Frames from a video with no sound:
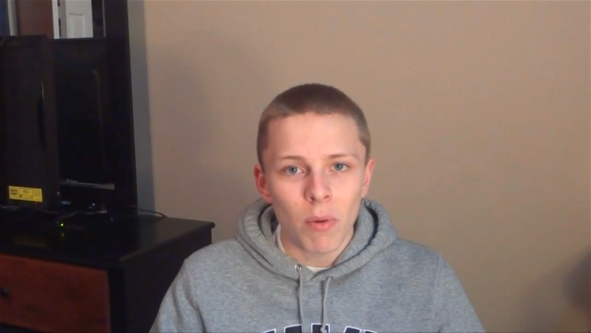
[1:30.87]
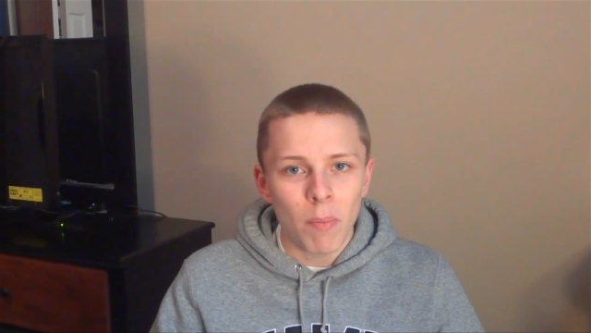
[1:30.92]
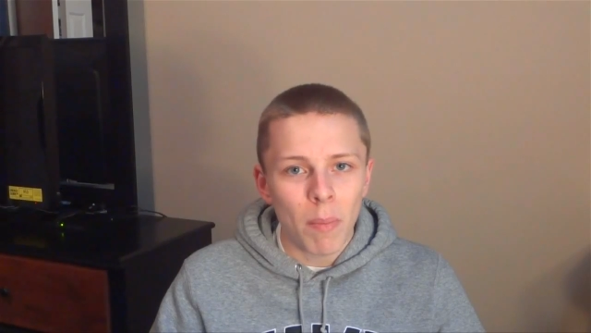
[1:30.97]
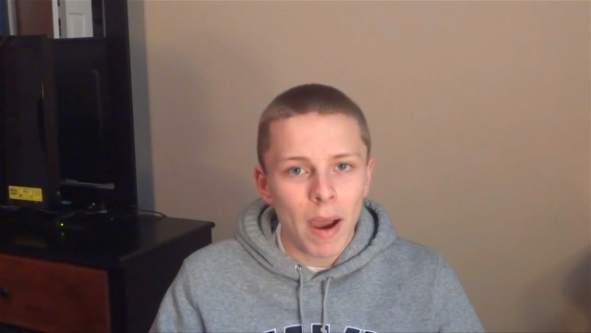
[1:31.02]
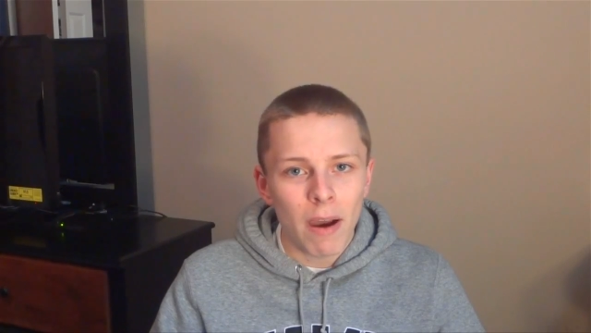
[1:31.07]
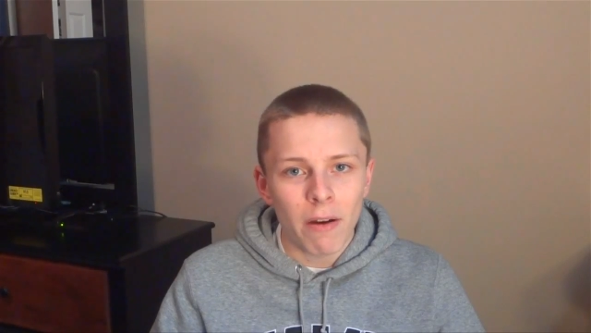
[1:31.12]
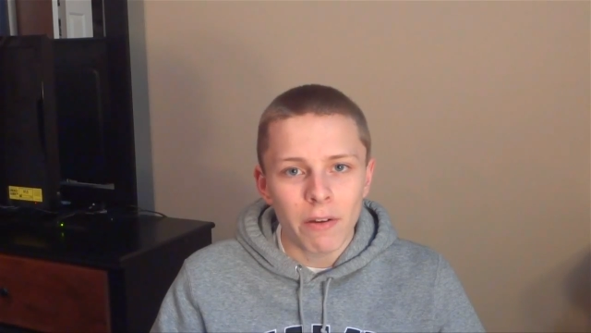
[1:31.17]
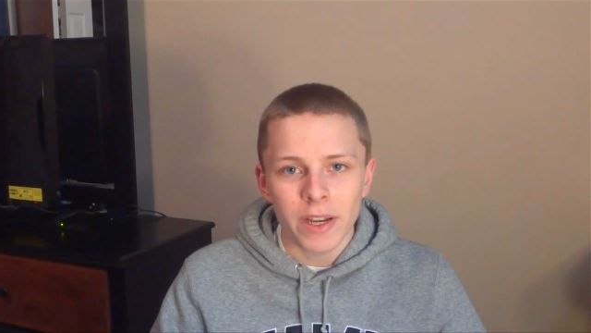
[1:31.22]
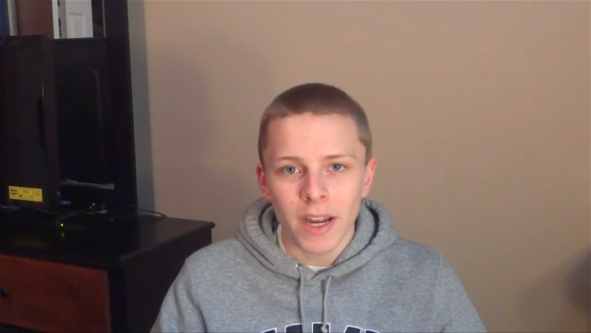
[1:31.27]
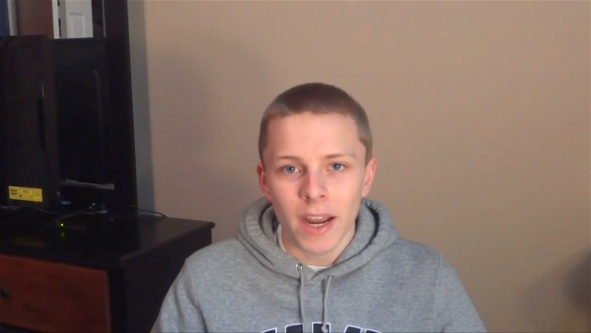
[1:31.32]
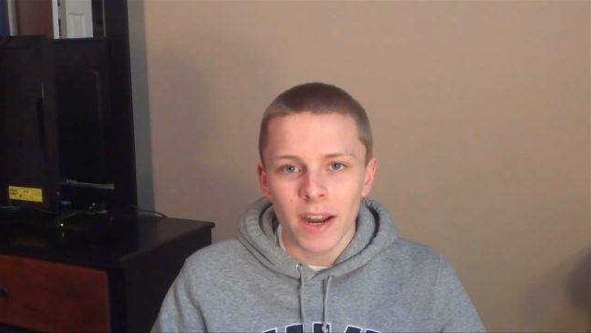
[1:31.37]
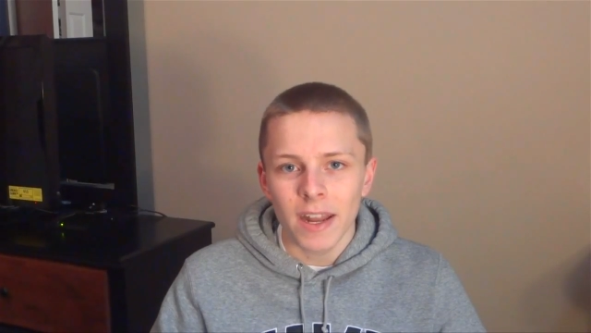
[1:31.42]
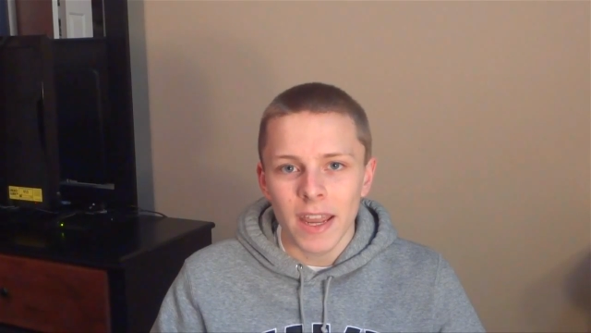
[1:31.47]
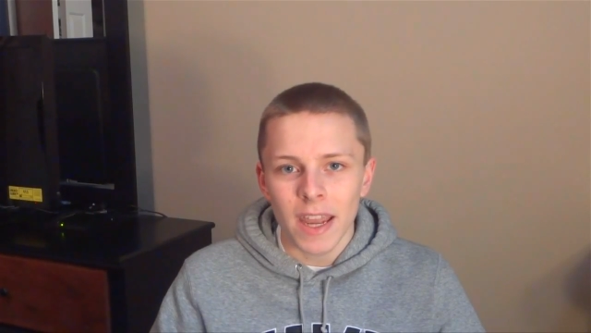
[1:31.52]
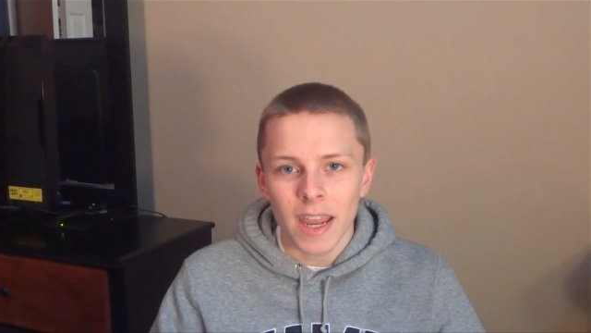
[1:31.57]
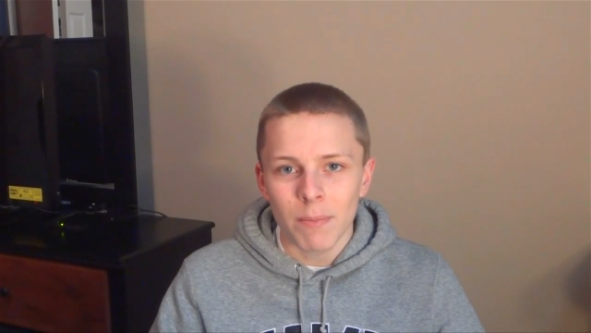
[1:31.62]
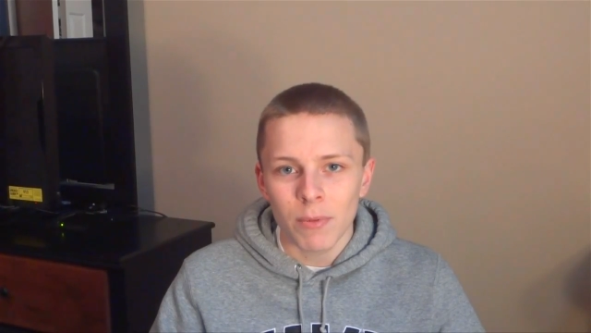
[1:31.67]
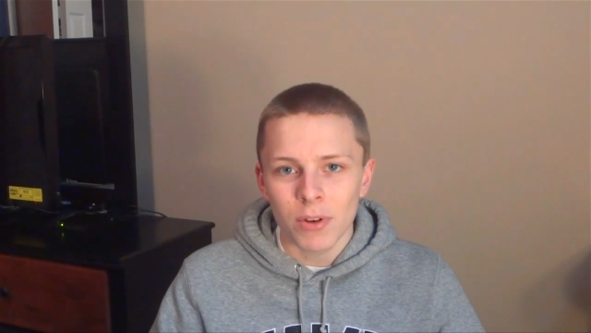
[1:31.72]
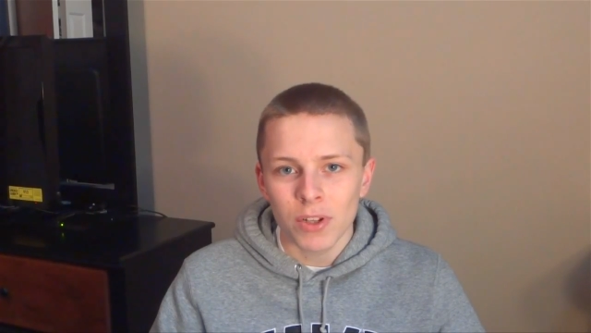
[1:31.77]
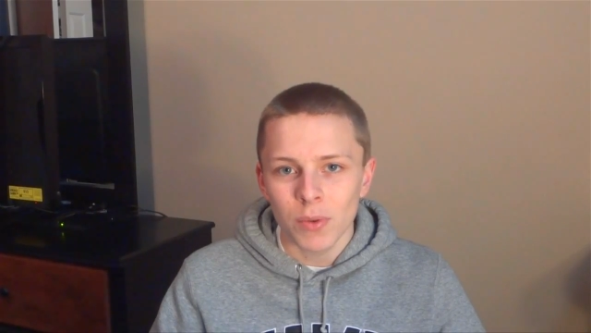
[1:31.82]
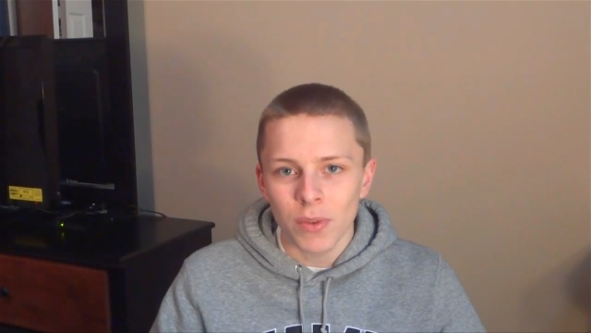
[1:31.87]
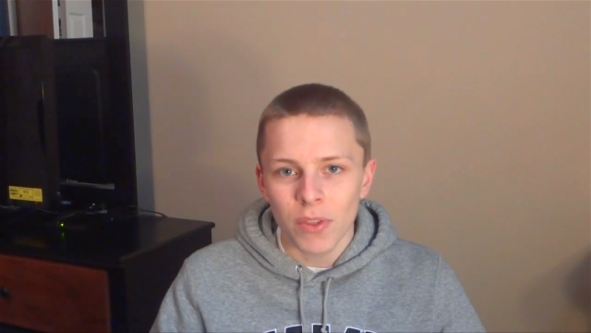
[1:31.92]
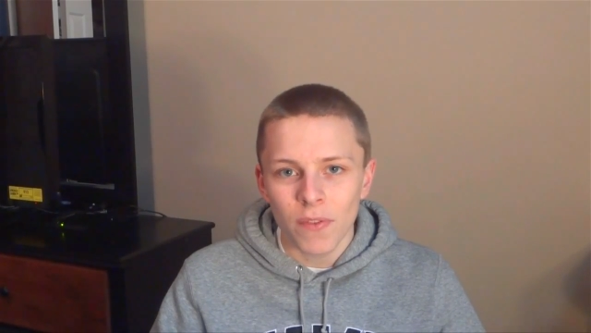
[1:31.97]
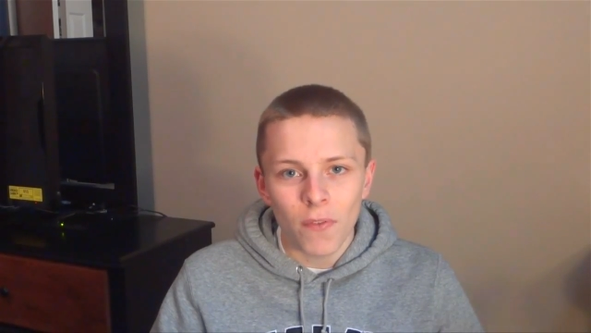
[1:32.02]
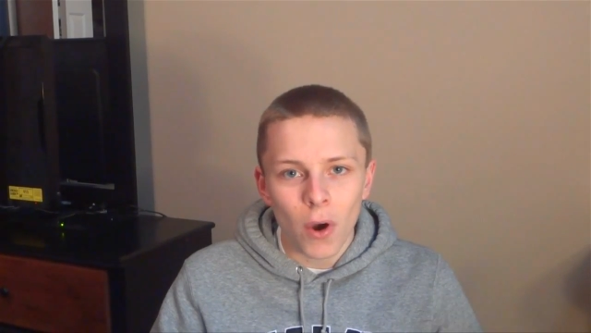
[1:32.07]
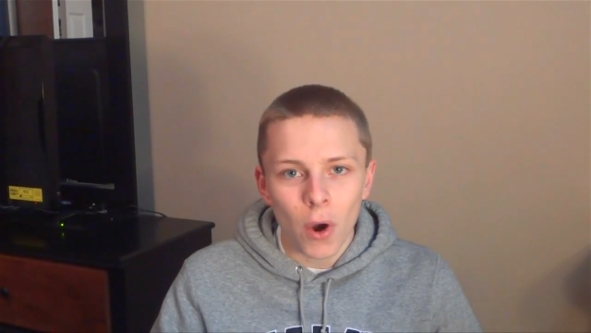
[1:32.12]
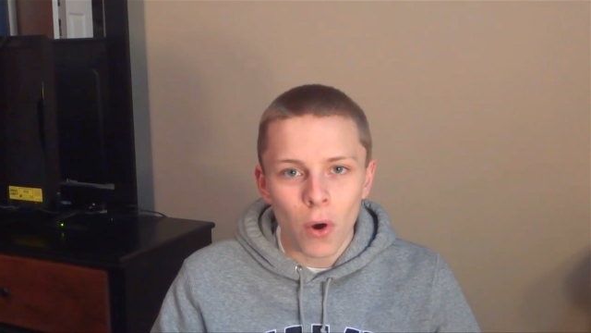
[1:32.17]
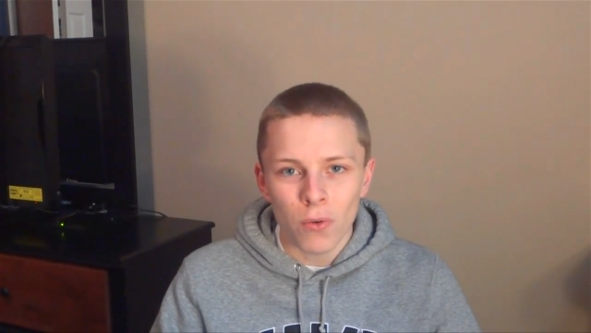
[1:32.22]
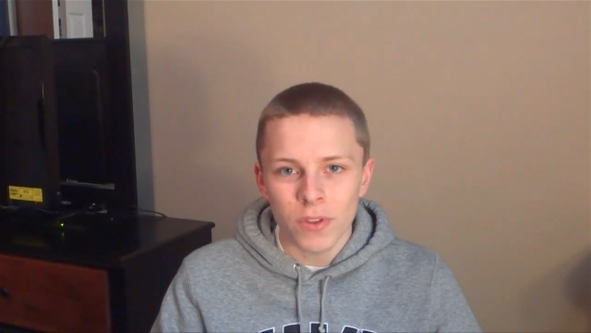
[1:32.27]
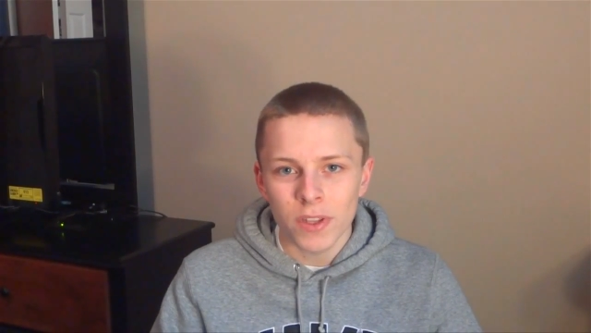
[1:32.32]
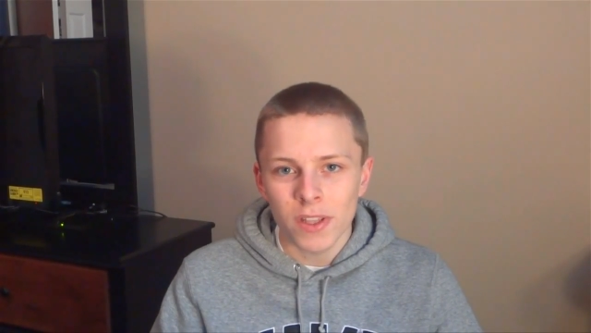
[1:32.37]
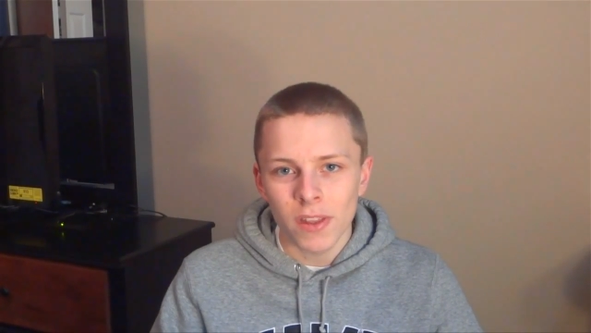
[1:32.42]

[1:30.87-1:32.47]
pounding on hammers with phones,